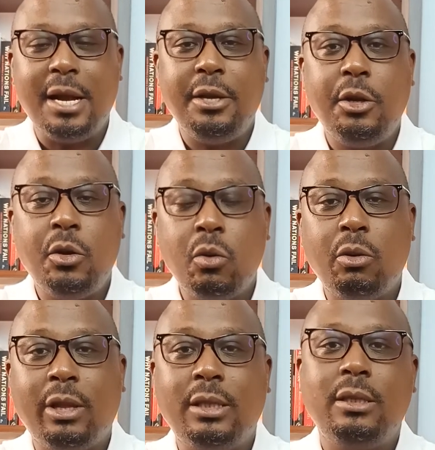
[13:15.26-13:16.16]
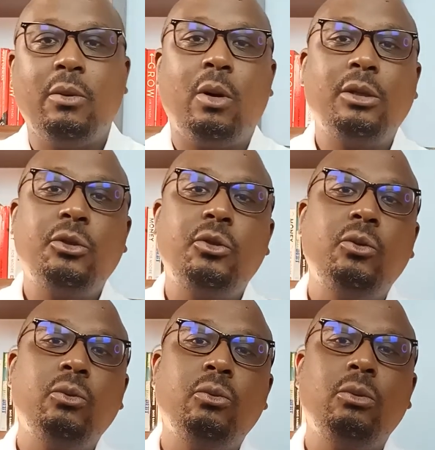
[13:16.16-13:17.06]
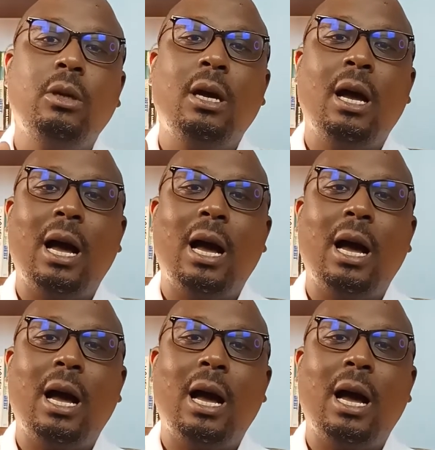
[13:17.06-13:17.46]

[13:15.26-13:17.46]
And you know that once you